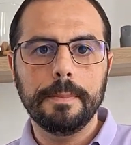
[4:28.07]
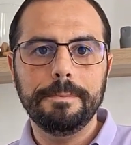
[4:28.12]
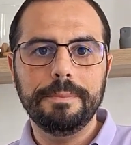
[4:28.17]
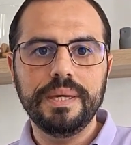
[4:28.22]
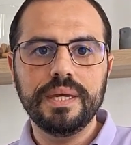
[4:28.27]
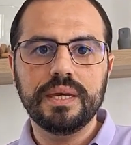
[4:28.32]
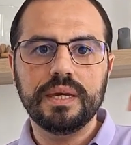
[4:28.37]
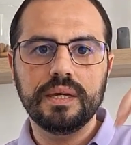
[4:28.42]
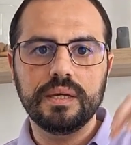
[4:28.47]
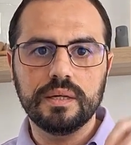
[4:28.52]

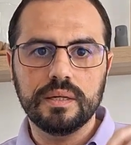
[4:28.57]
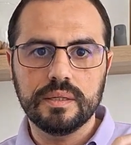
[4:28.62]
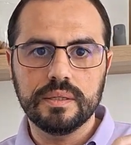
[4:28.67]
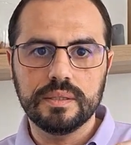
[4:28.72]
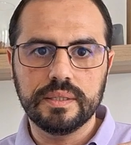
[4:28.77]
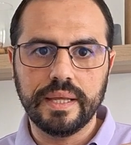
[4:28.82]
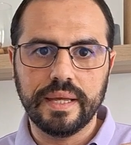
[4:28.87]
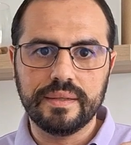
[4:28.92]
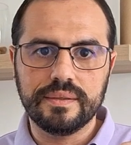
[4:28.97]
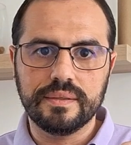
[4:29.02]
picking
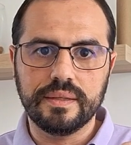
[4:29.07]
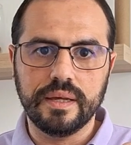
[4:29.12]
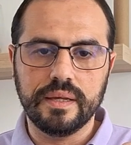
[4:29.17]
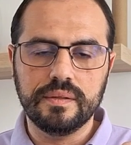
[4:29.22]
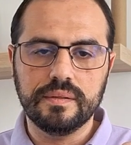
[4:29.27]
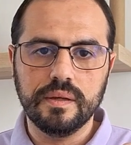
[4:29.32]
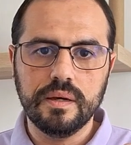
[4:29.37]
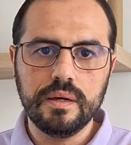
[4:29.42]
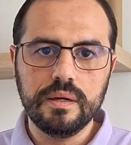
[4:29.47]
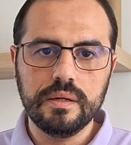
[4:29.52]
that
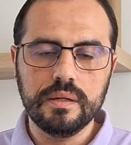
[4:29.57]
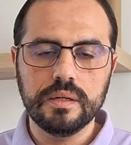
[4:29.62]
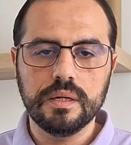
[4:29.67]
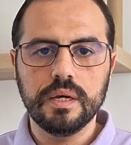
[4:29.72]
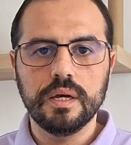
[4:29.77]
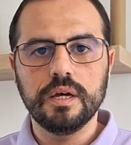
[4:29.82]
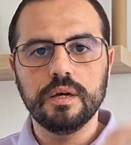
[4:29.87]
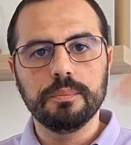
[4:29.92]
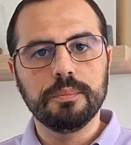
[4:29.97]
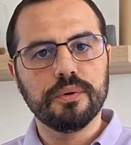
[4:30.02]
data,
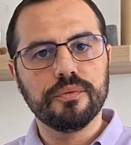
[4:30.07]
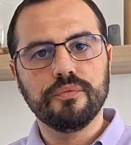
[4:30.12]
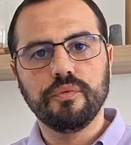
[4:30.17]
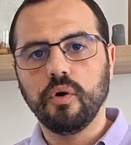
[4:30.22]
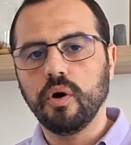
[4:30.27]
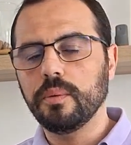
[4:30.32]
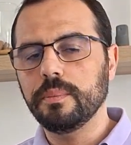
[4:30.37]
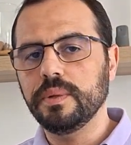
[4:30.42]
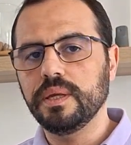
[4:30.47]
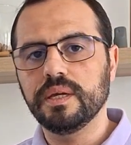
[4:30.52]

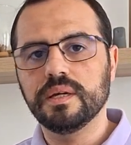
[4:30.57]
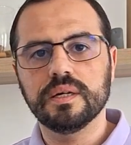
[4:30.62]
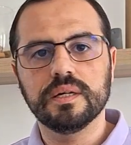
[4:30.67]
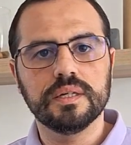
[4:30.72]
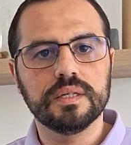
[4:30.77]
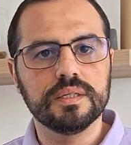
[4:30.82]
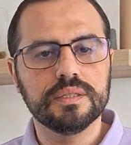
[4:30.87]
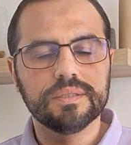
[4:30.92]
performing